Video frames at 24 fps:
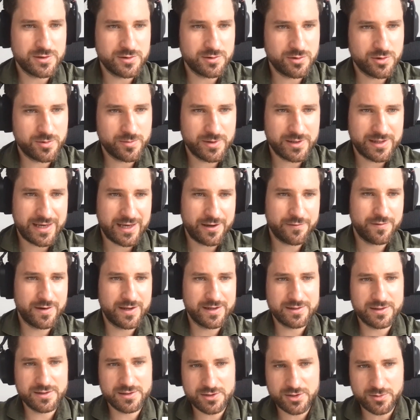you normally have
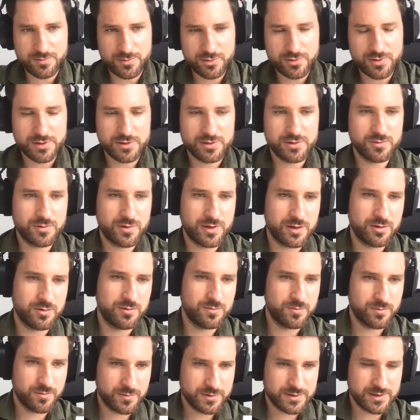like distributors who then